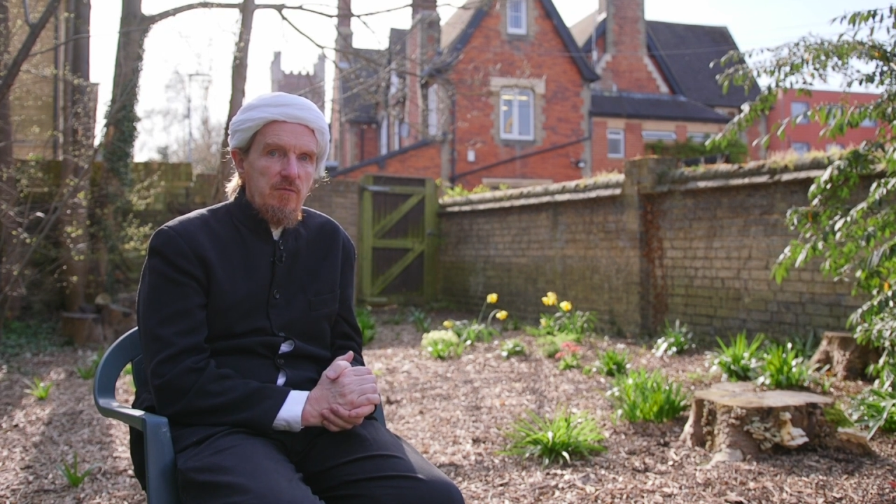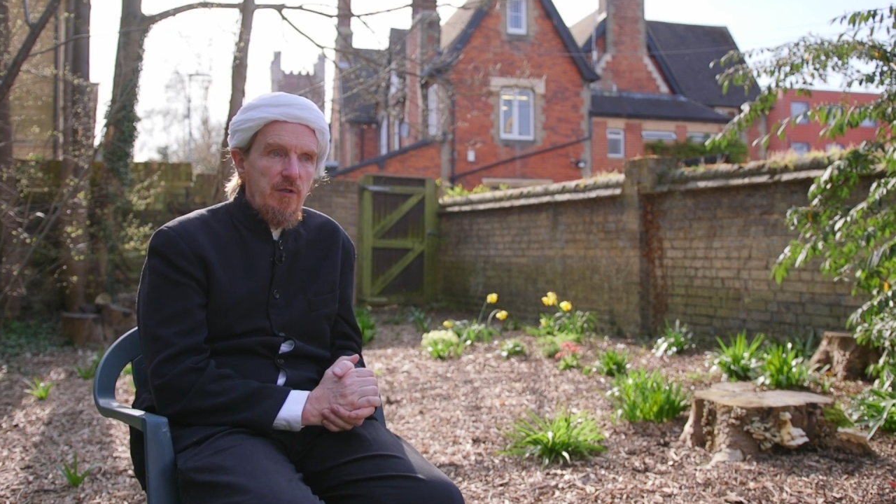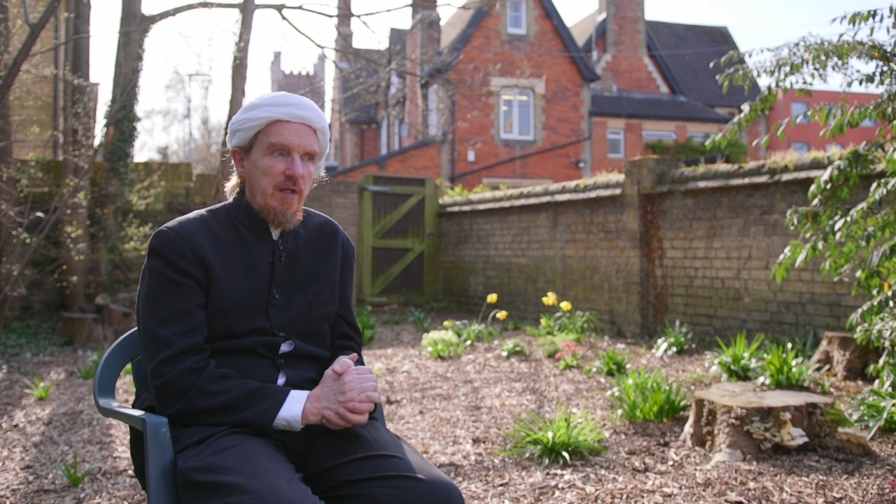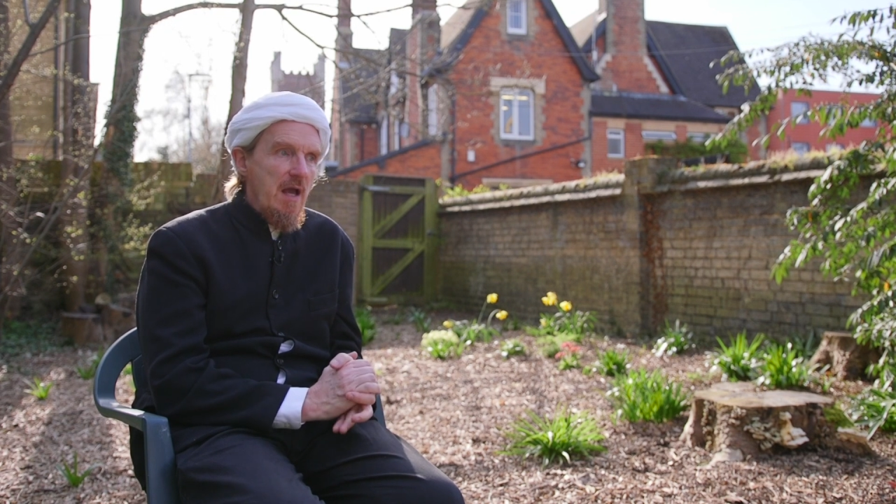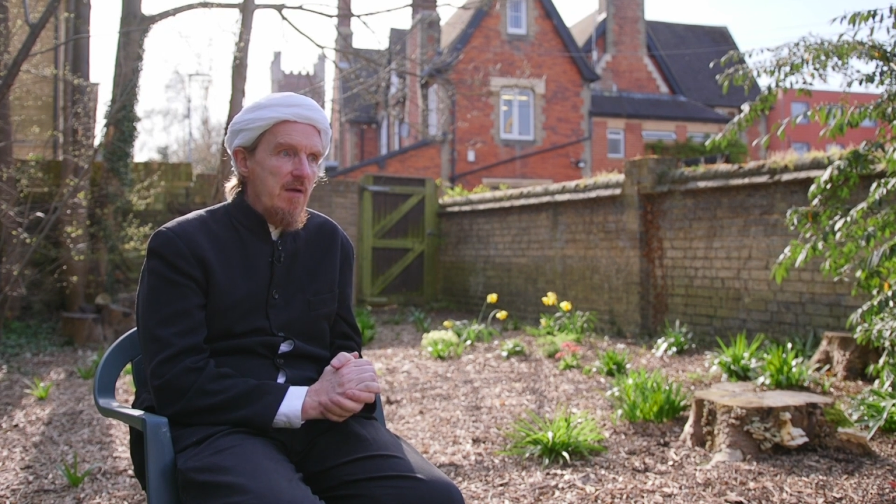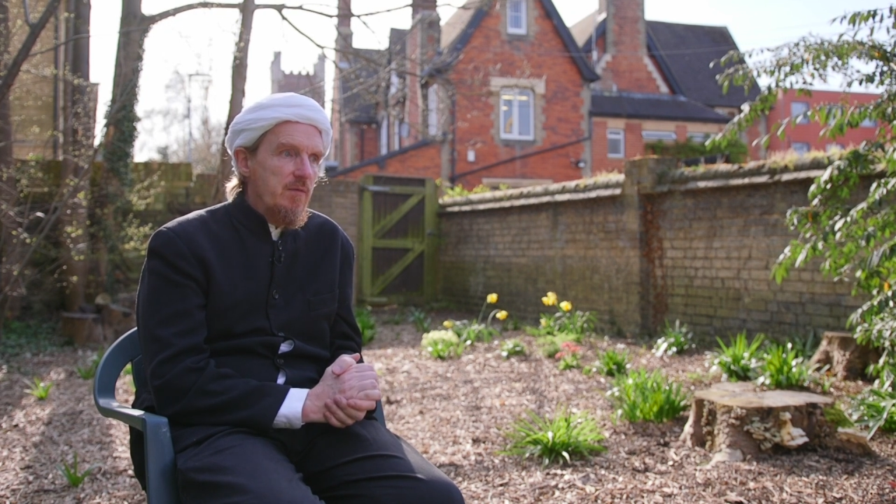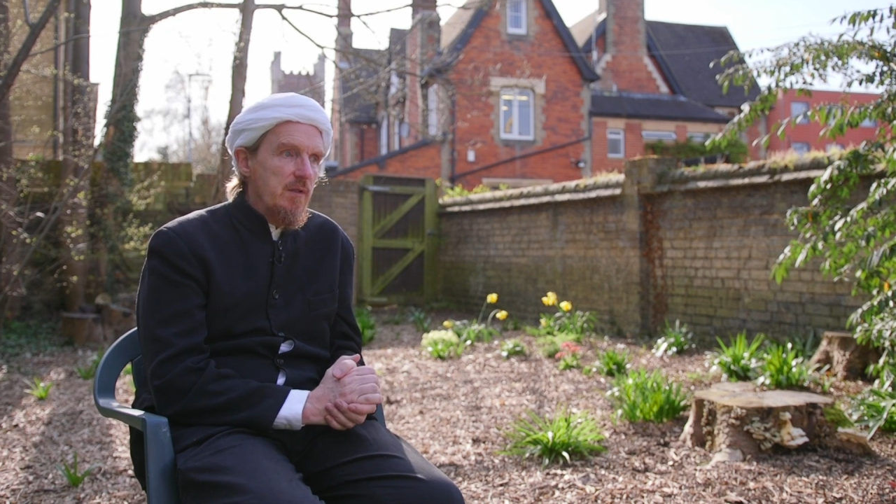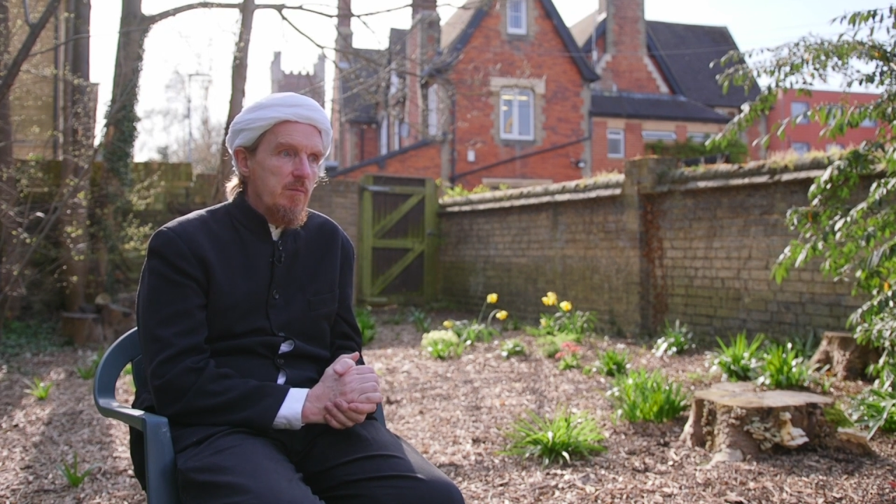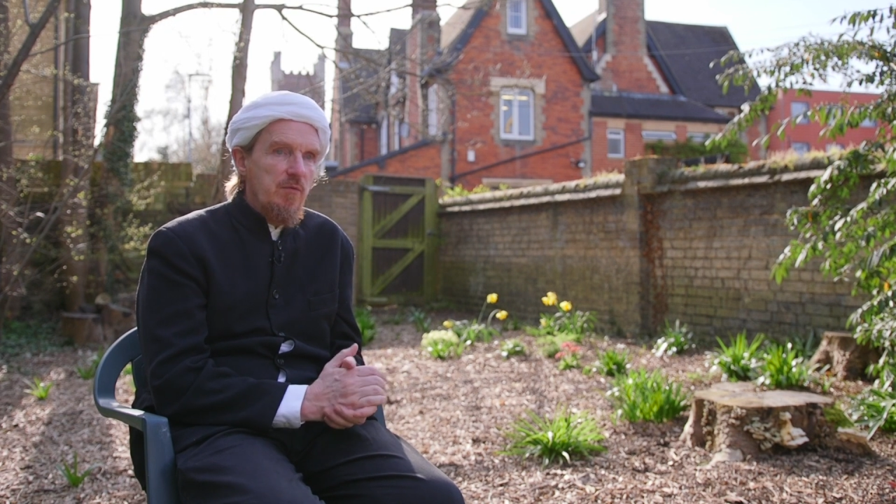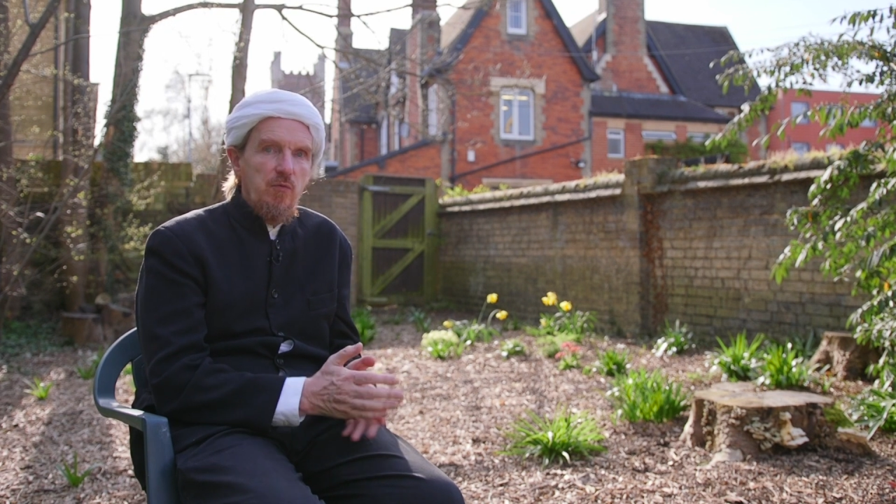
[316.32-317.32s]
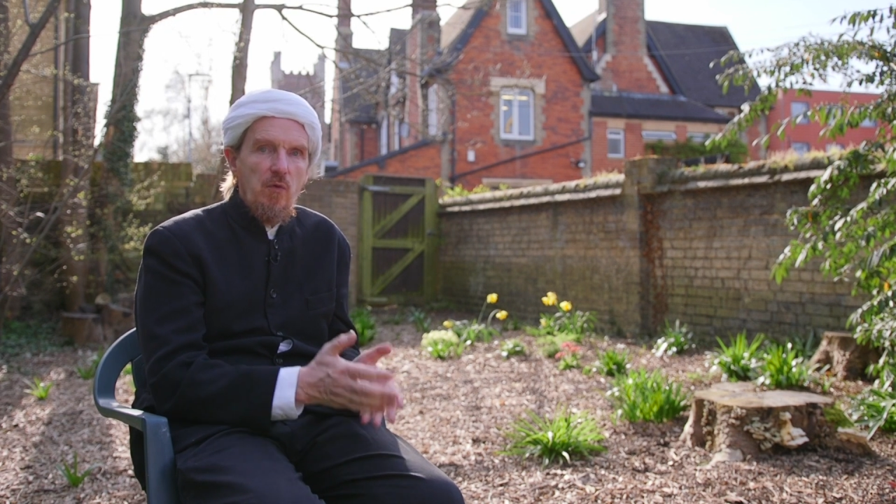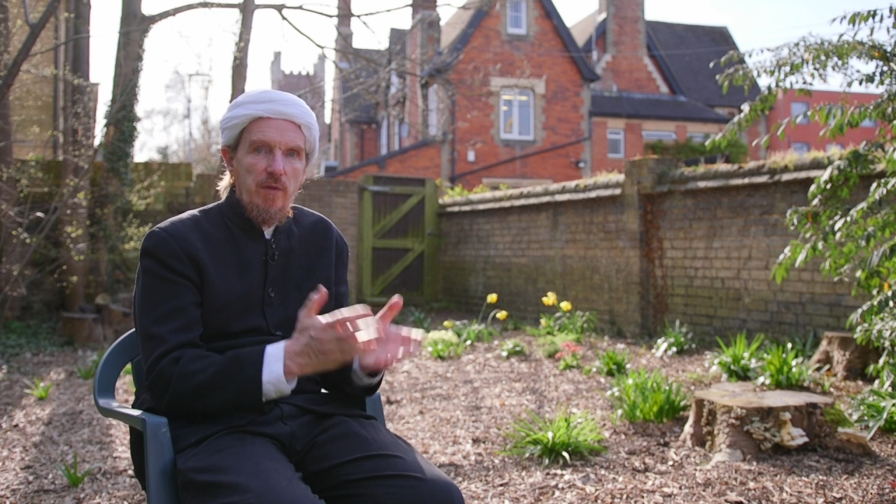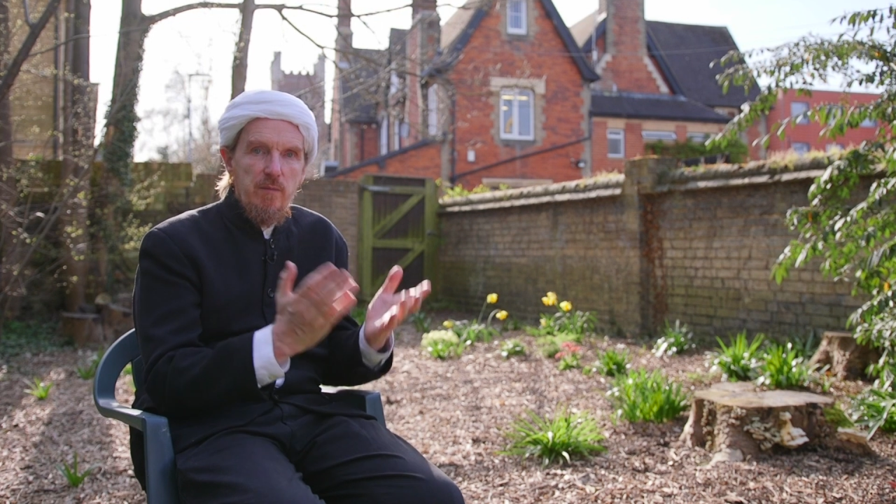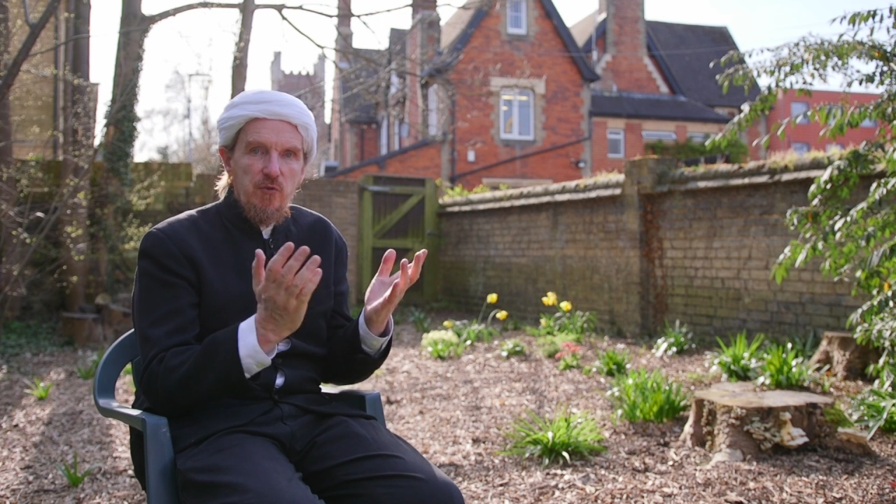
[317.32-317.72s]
very carefully before they